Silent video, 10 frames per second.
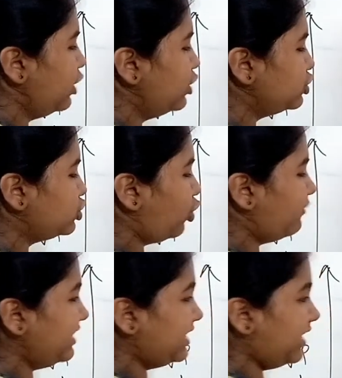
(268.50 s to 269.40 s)
So over
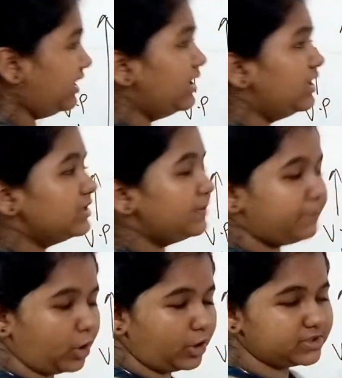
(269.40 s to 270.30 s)
here the
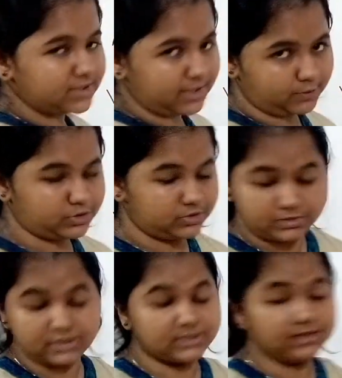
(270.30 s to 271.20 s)
pure solution,
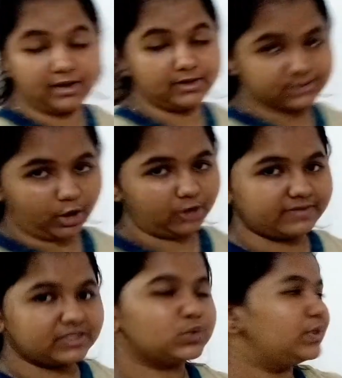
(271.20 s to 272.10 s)
this
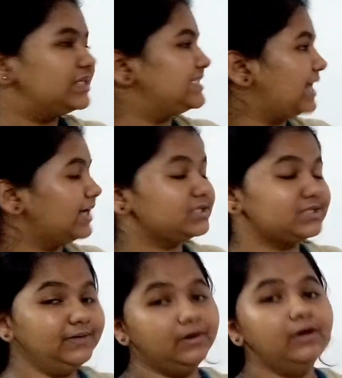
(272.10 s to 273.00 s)
solvent would start to
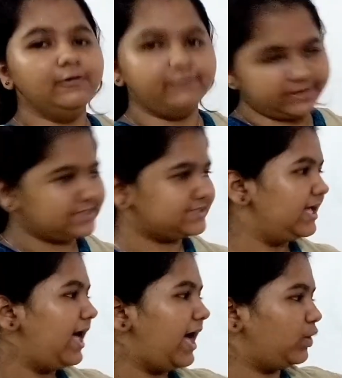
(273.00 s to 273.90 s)
freeze,
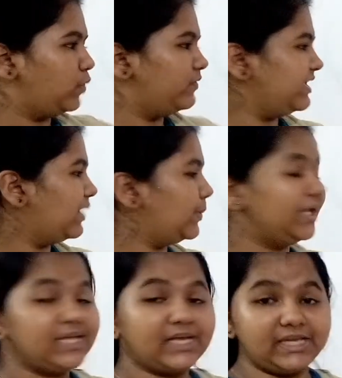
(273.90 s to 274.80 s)
and over here,
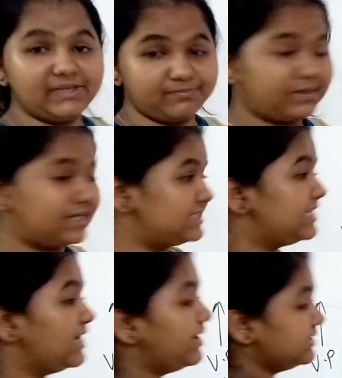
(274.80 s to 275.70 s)
because
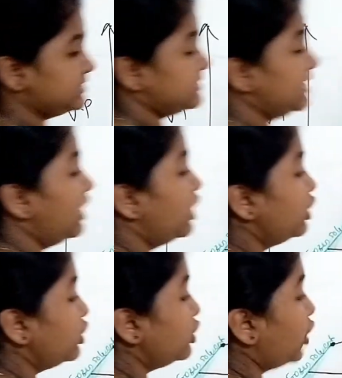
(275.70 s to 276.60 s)
here it is
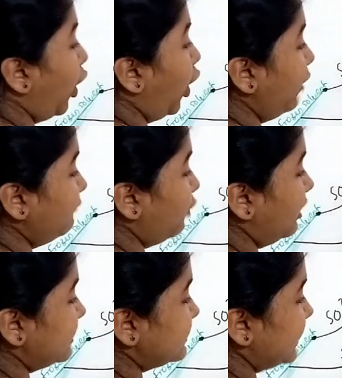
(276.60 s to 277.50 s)
a
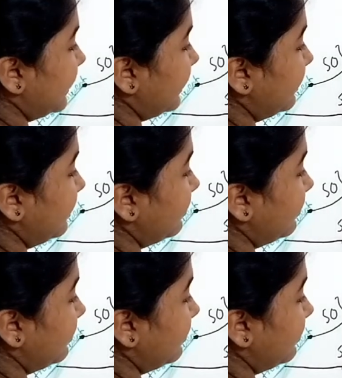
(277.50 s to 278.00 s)
non-volatile